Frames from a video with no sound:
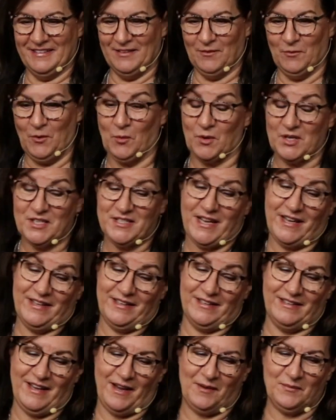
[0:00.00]
We weren't
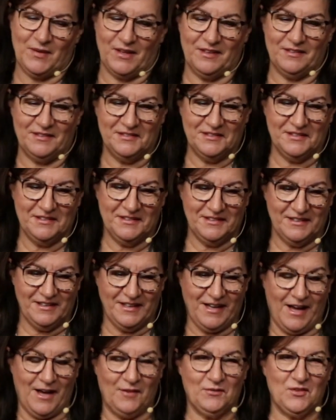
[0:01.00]
dating yet, but
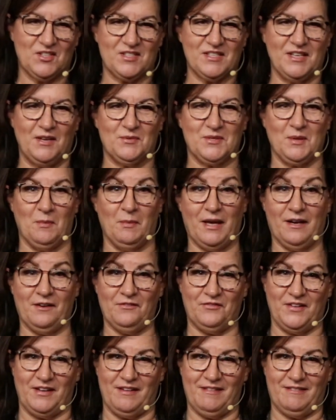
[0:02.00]
obviously he was a man
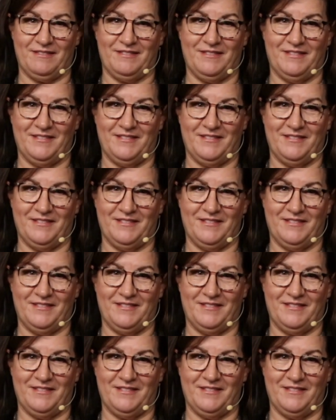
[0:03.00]
of faith.